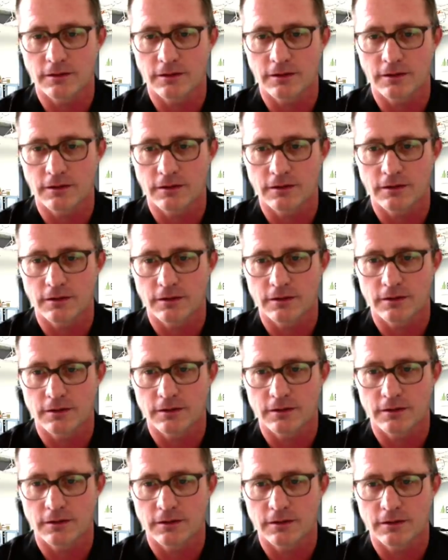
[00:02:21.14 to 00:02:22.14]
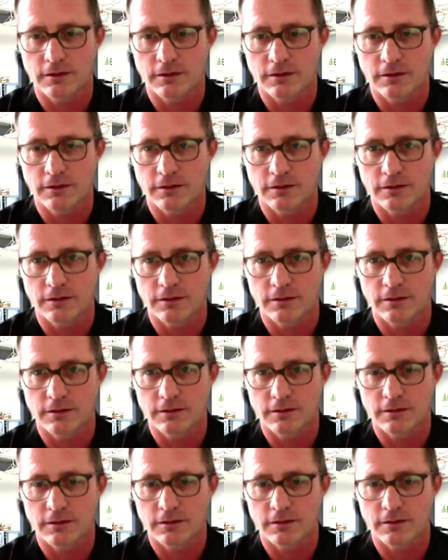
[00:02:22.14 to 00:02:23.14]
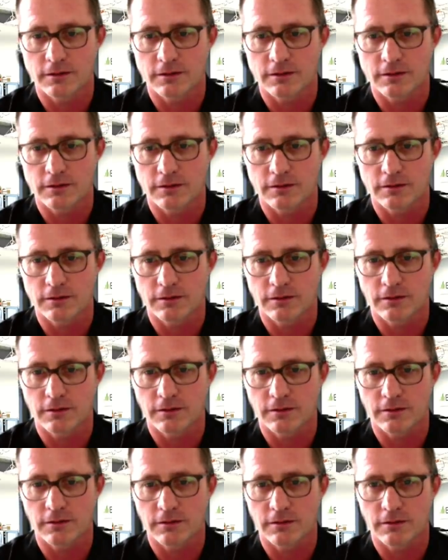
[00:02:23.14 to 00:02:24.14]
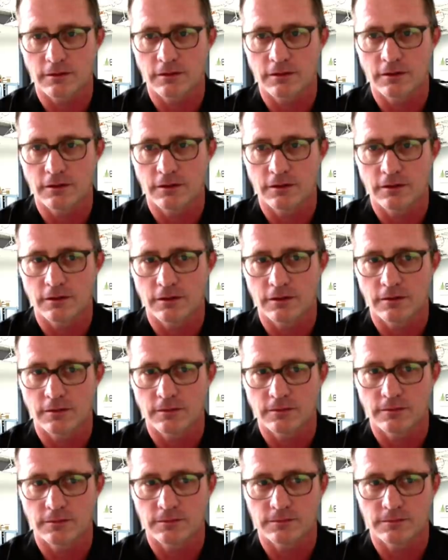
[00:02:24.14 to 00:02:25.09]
The person shown says nothing.